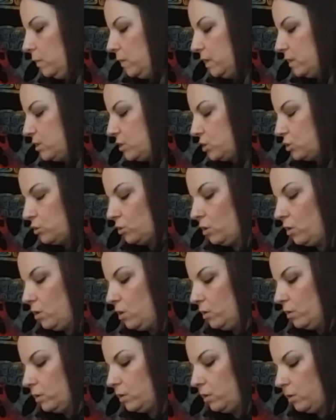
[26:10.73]
It's
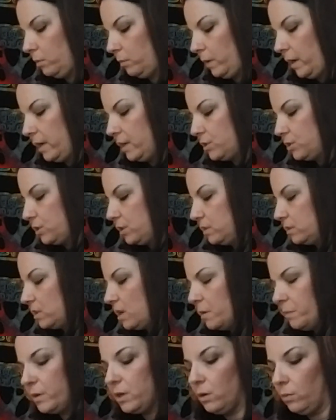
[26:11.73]
strong, courageous.
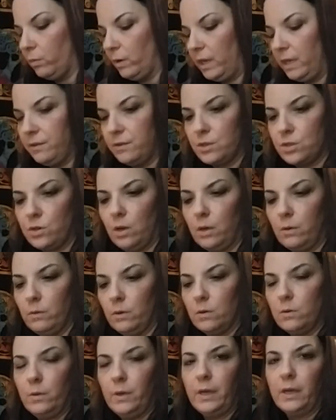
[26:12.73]
I'm going to read the shark
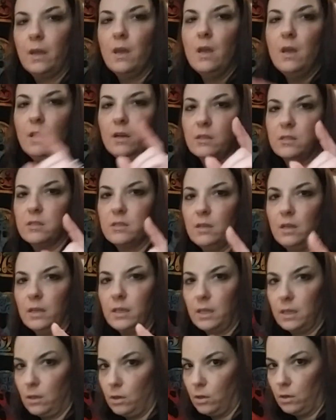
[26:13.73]
real quick.
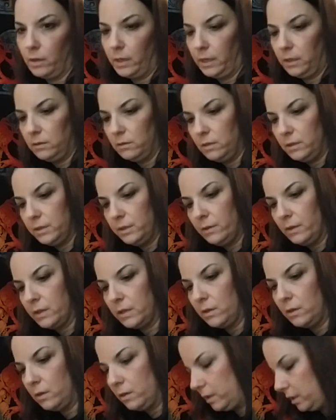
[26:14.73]
I got to hurry. I know I
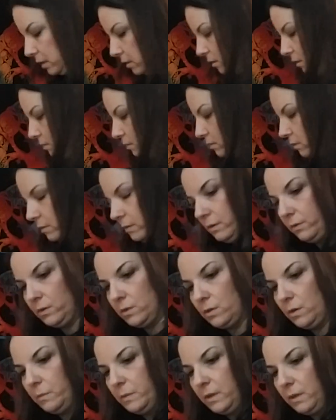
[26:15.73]
got to hurry.
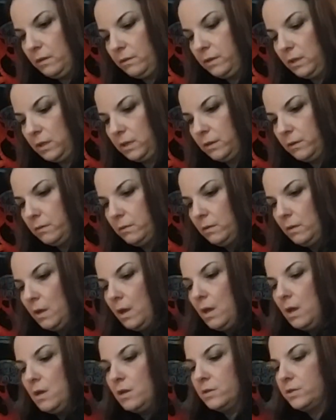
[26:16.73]
Whoever told me that, thank you.
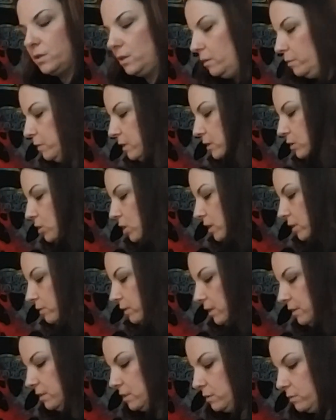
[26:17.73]
So I'm going to try to
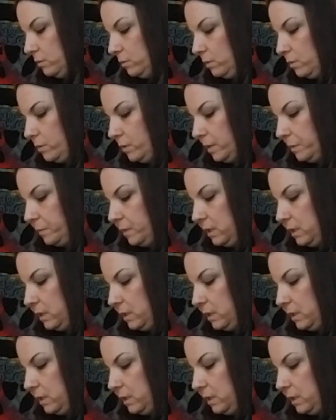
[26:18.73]
read this one real quick.